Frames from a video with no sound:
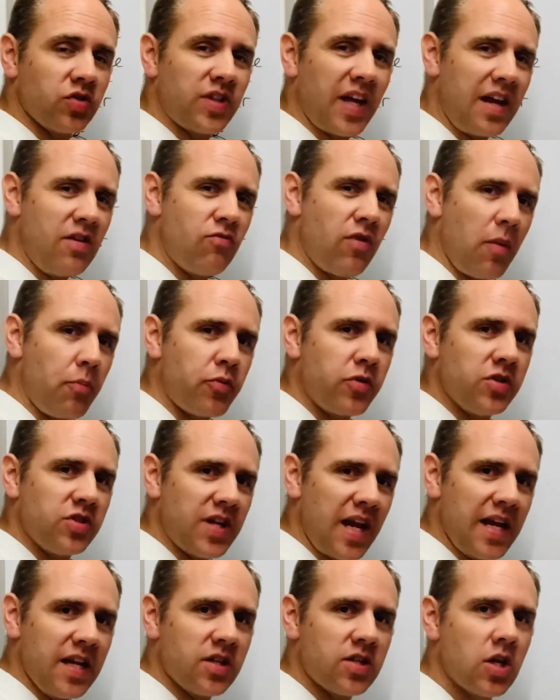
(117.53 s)
They
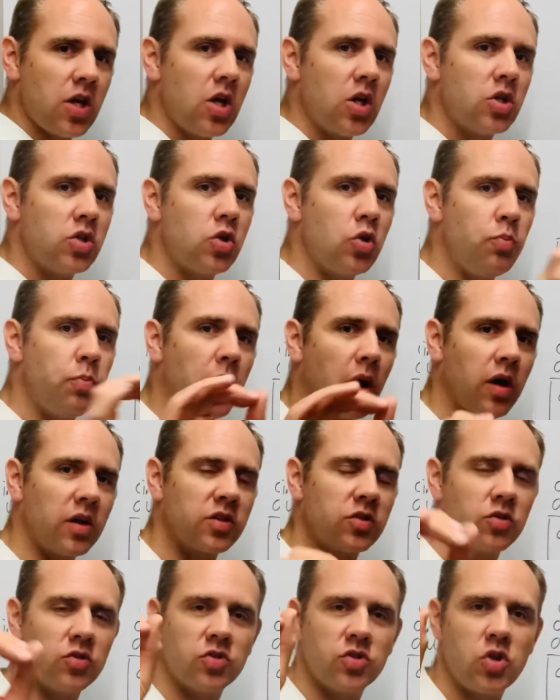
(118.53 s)
represent two
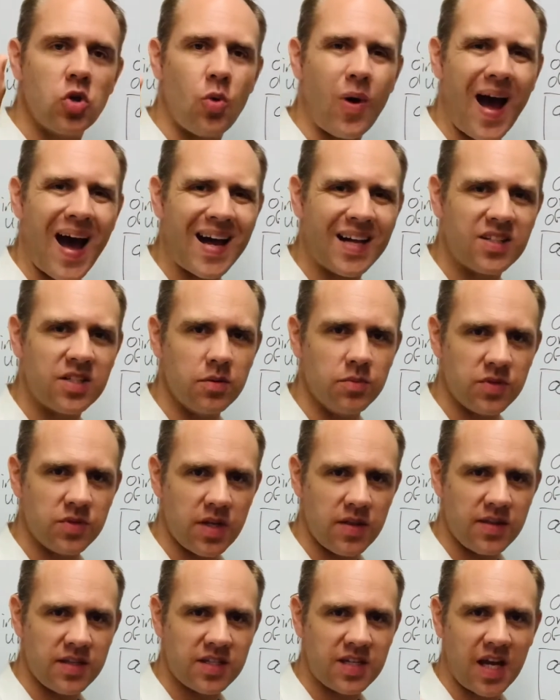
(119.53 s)
particles, two atoms in
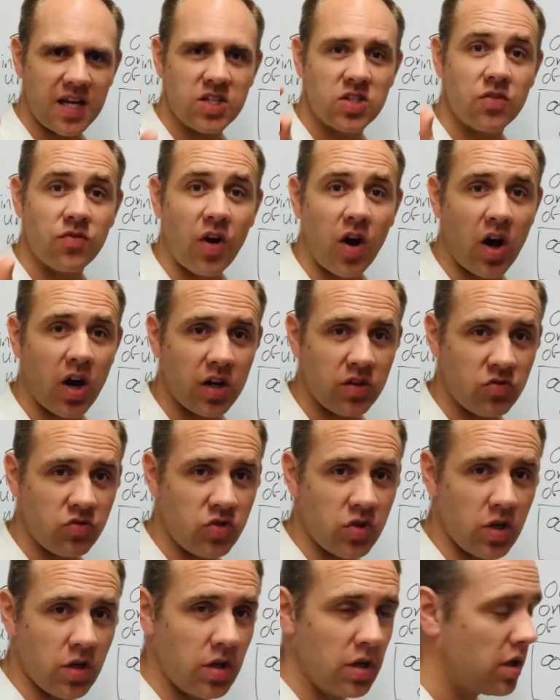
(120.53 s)
this case of
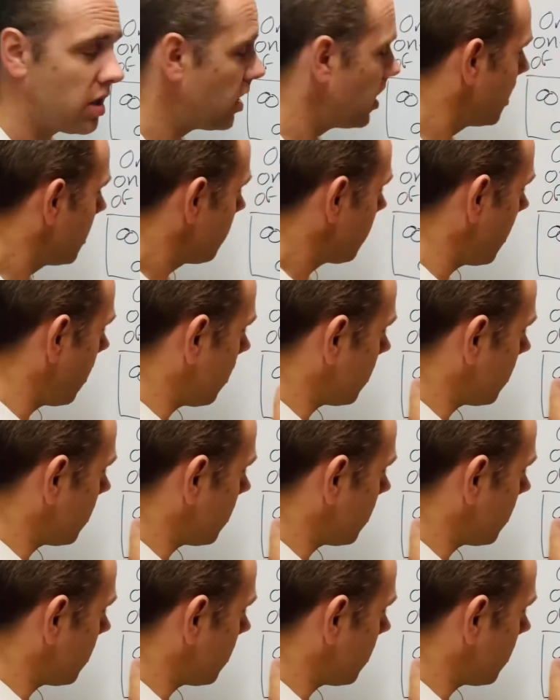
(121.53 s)
hydrogen. They are